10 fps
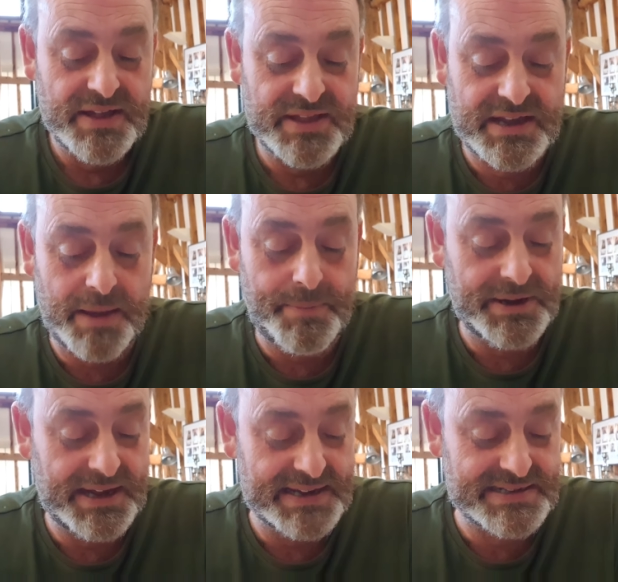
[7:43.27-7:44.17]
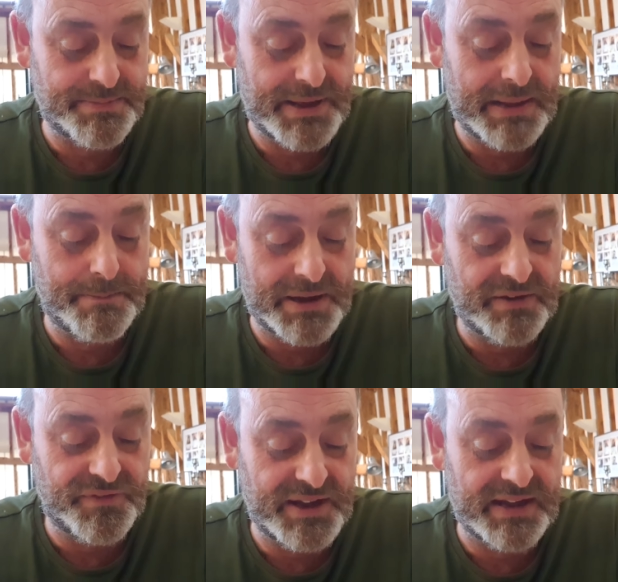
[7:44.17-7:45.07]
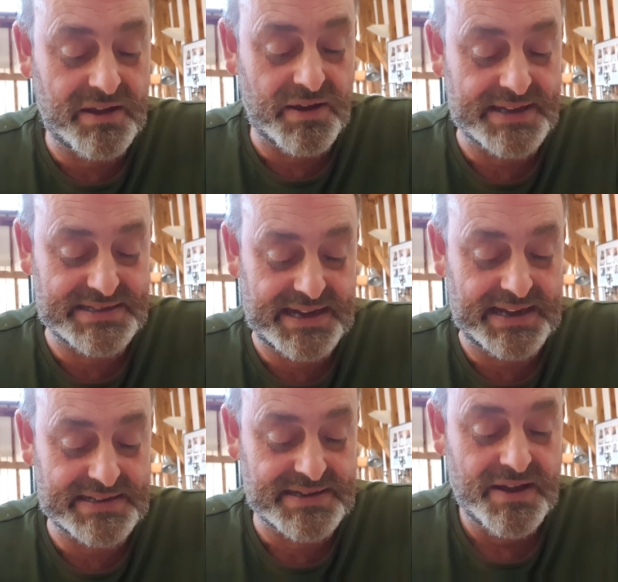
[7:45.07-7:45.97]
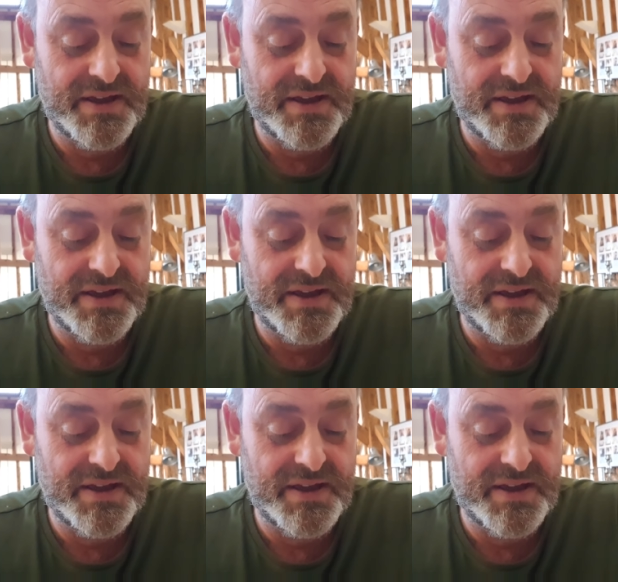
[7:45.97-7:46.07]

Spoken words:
the company has to pay benefit in kind tax